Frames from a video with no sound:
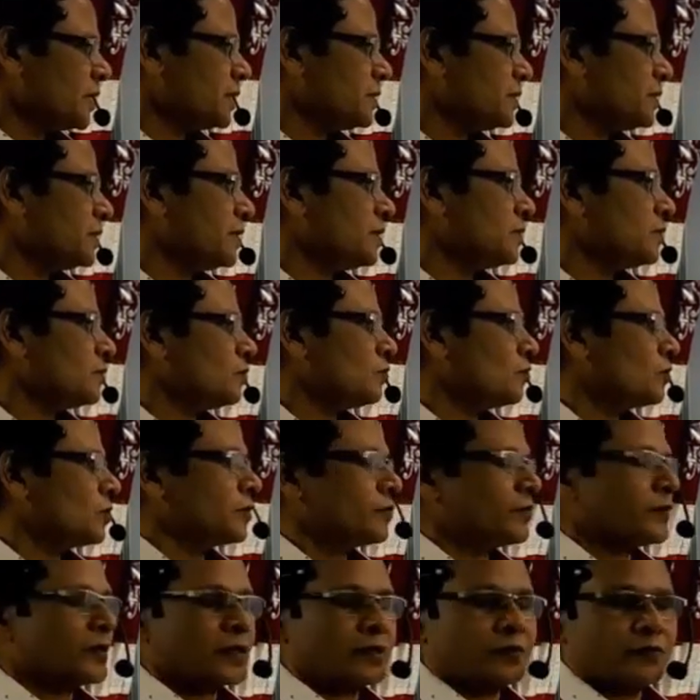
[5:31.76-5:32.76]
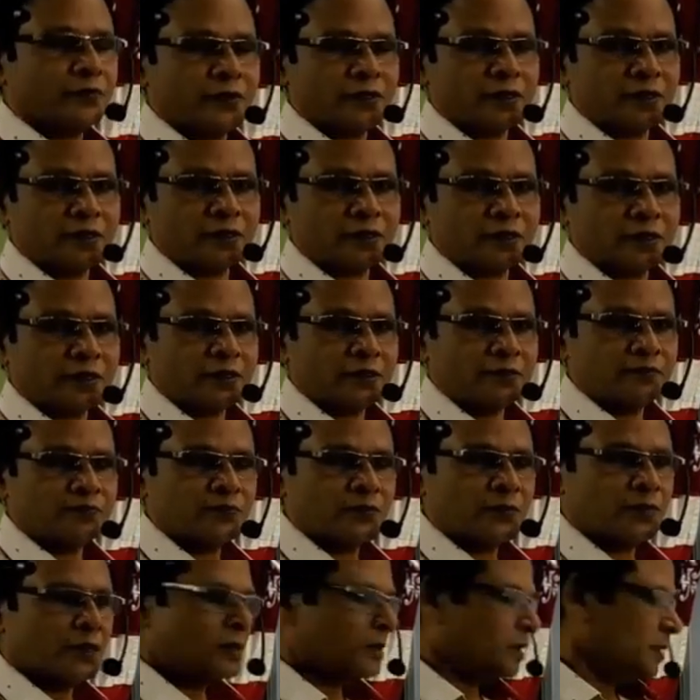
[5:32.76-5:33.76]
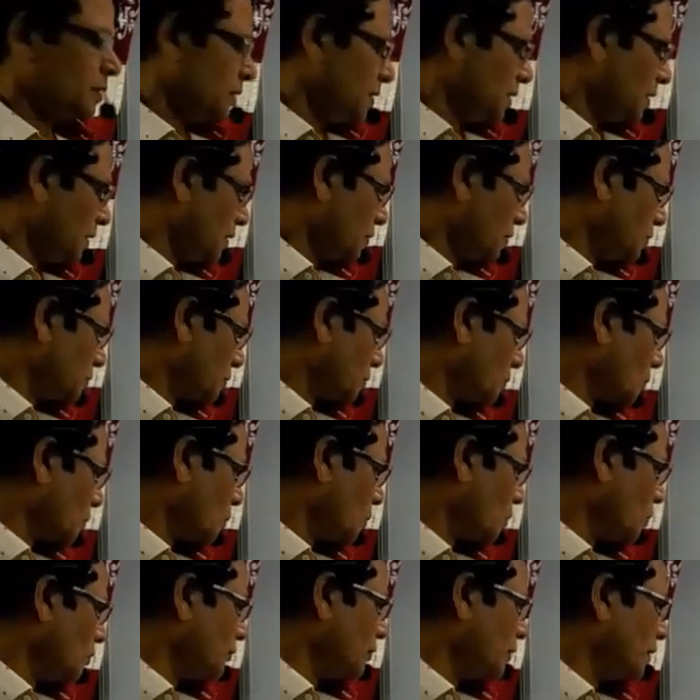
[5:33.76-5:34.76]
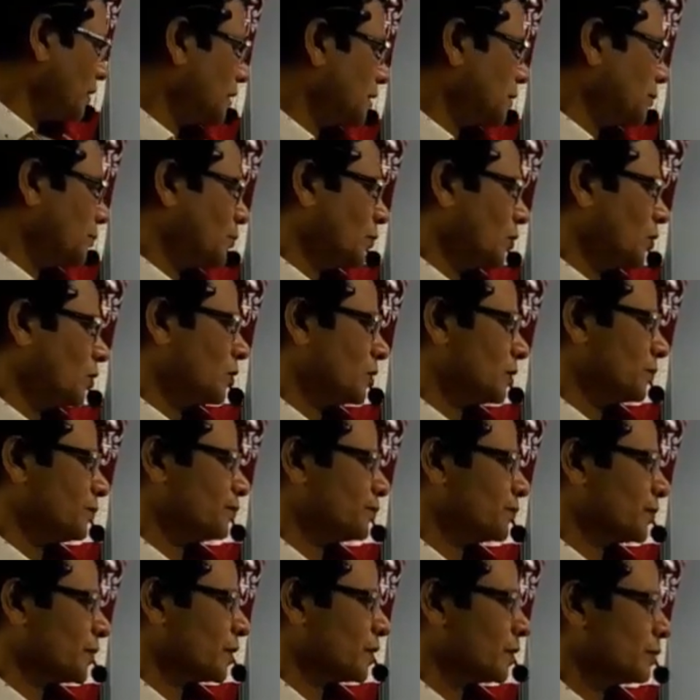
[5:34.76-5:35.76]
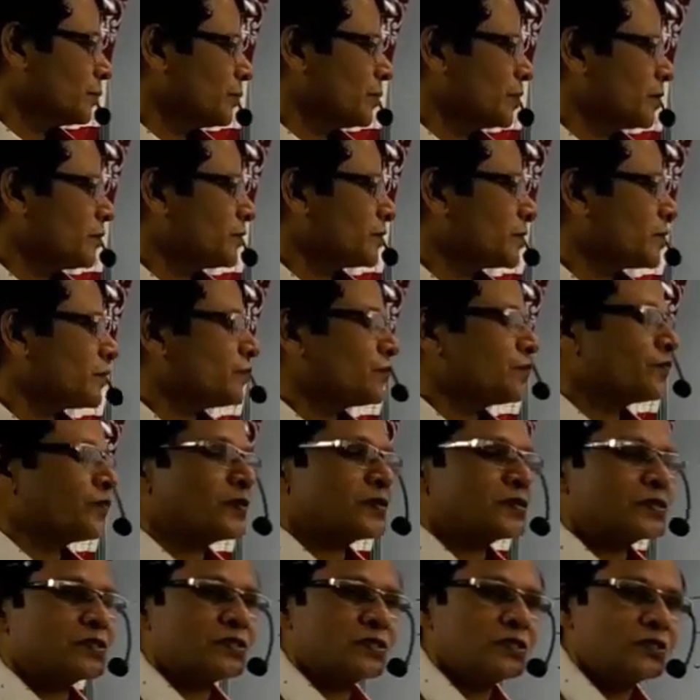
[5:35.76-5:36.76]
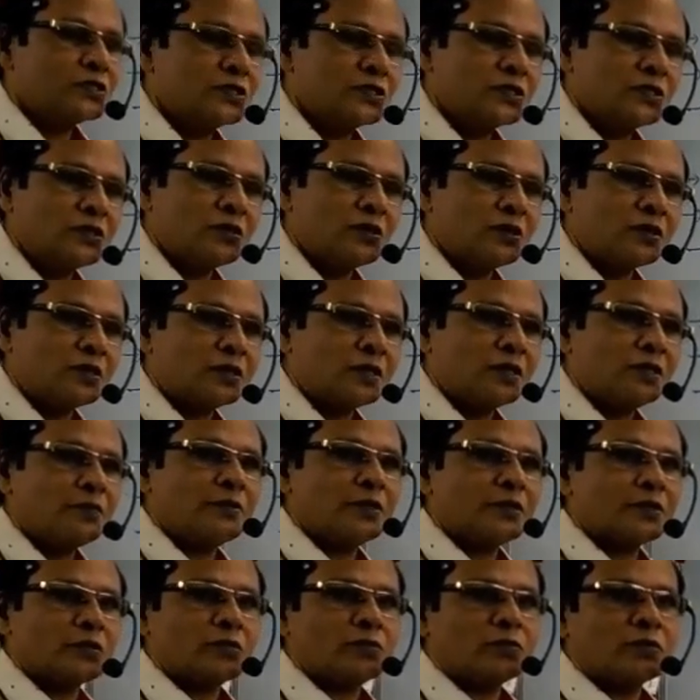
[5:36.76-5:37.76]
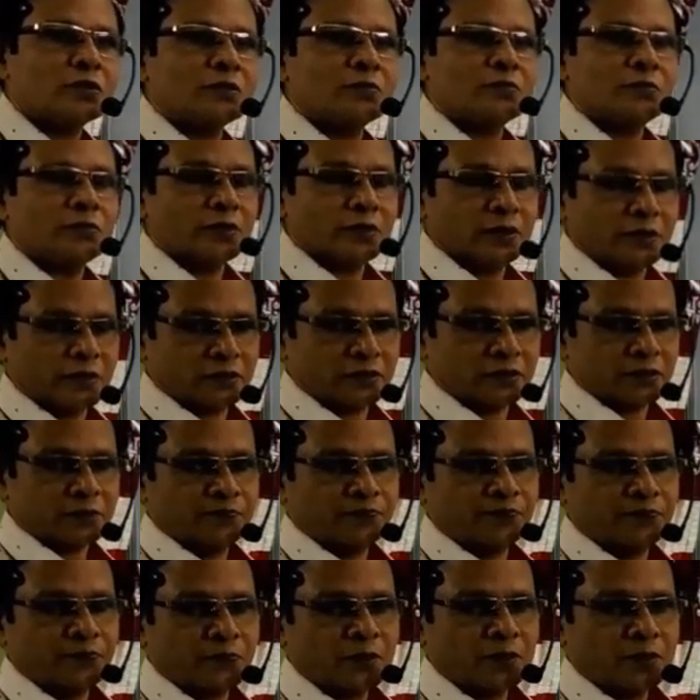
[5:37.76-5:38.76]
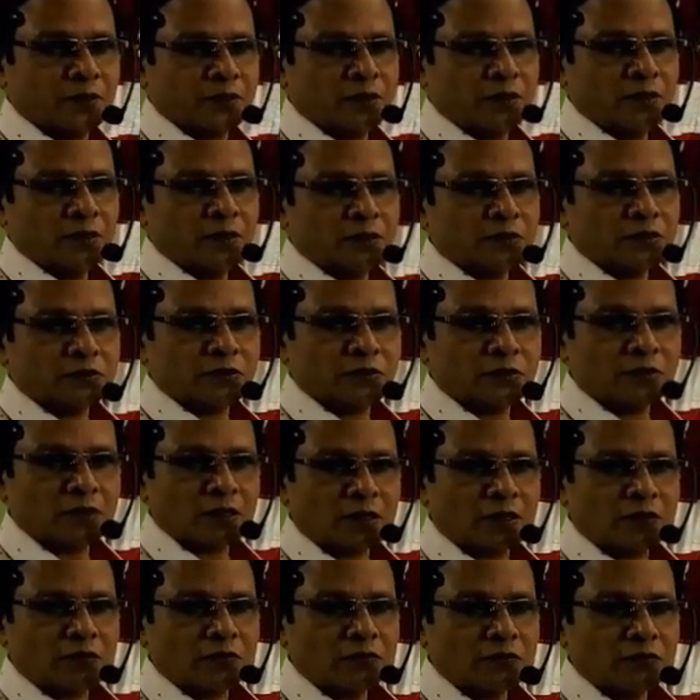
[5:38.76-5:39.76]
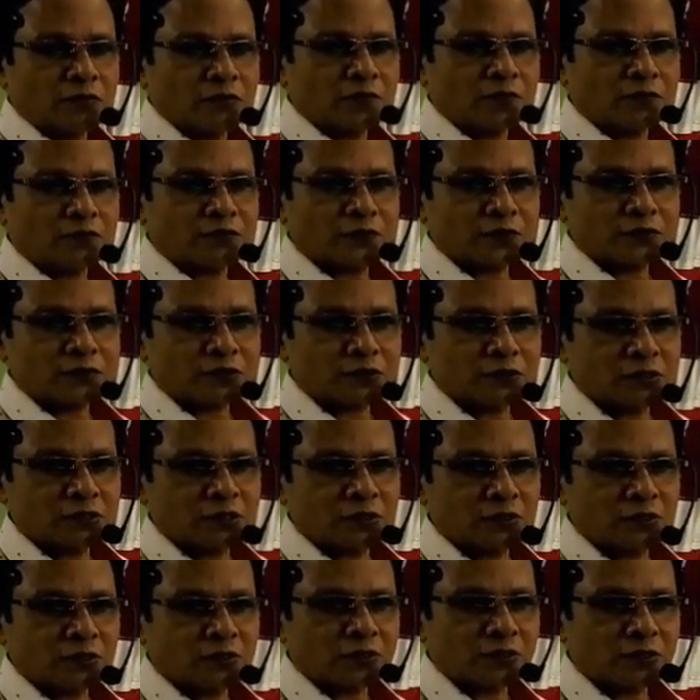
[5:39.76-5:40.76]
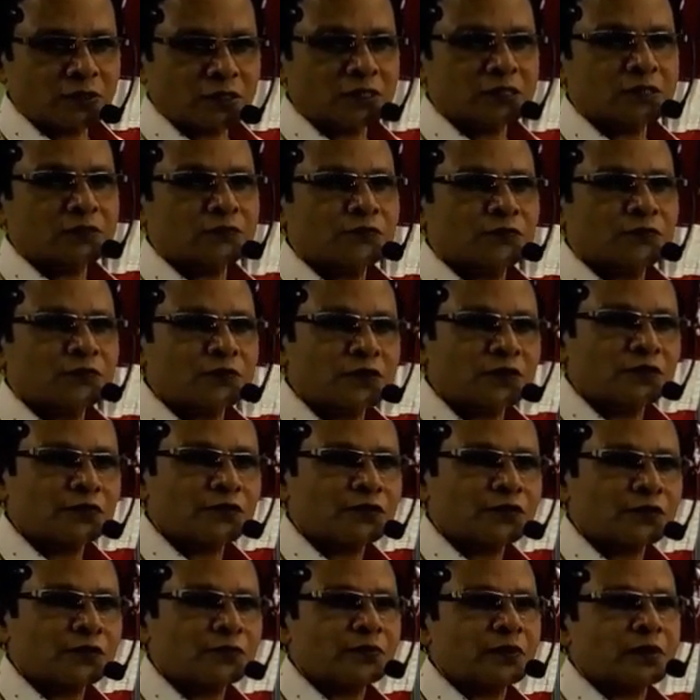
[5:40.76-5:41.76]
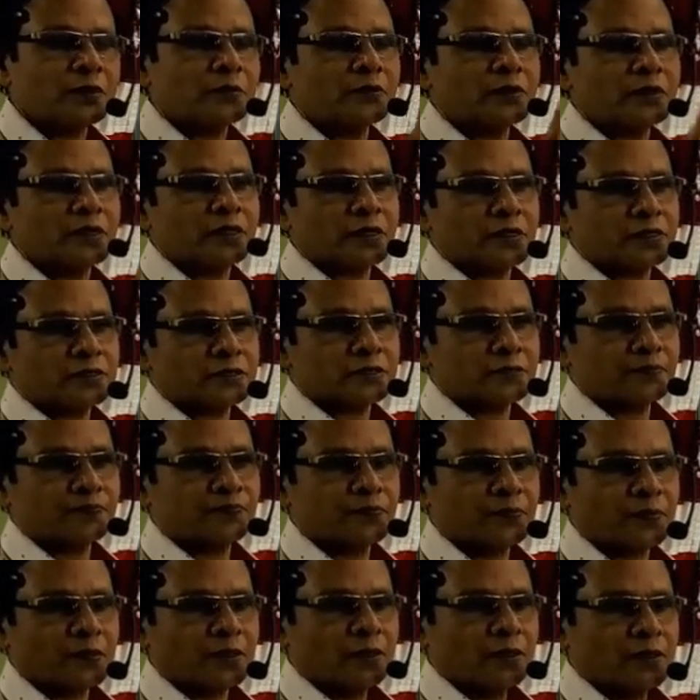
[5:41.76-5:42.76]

and then what we have alanine, now the covalent bond between the first tRNA methionine breaks. So now the first tRNA is free from amino acid.